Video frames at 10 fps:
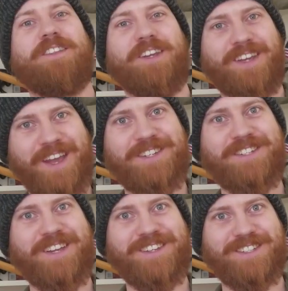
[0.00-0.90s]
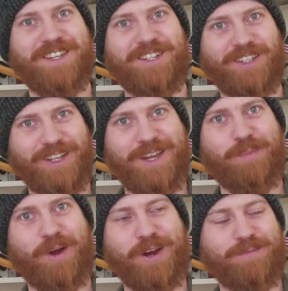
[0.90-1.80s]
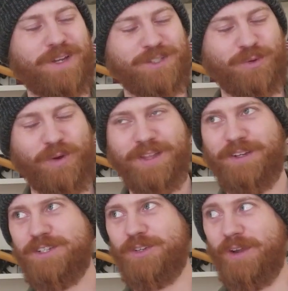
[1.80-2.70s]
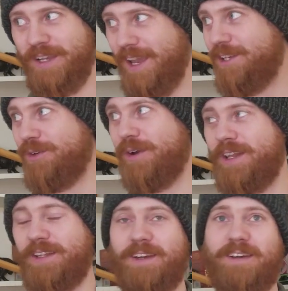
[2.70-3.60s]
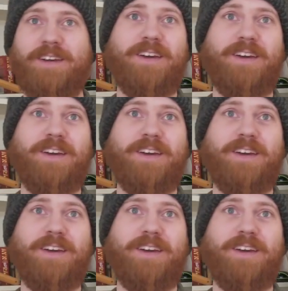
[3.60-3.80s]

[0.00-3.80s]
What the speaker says: The case is the delayed part because of weather, so I can't do anything.